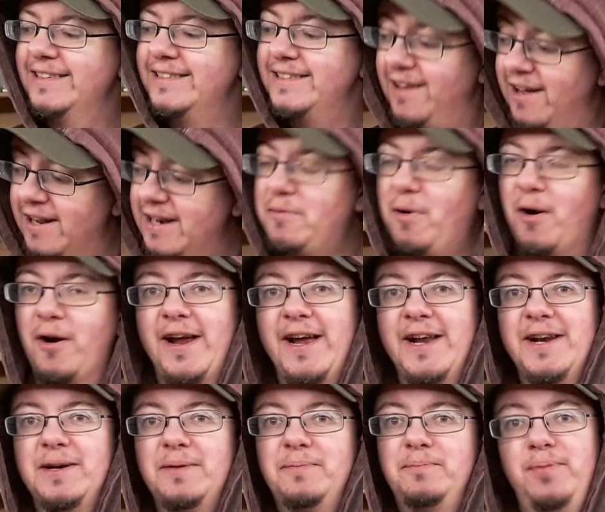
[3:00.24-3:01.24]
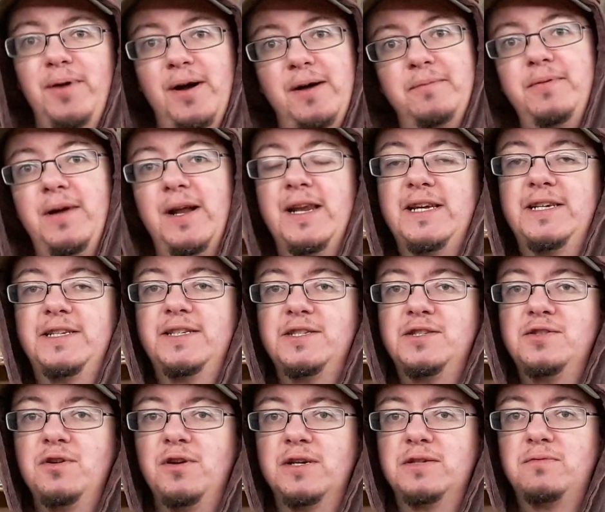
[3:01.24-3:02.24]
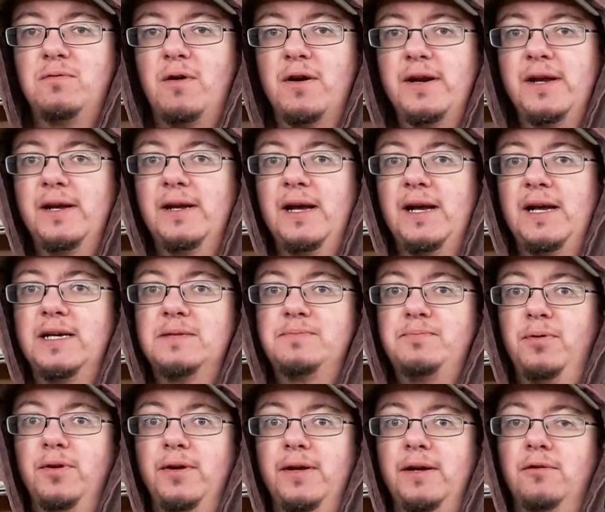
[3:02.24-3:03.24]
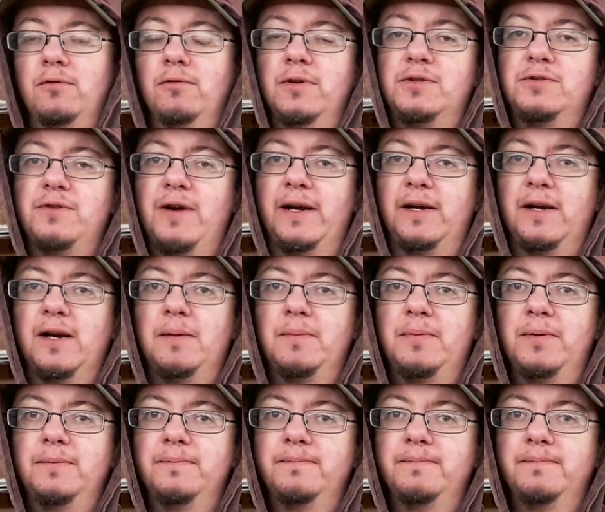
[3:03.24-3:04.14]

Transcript: Slightly worrying, but at least it's not as worrying as pulling all the track up.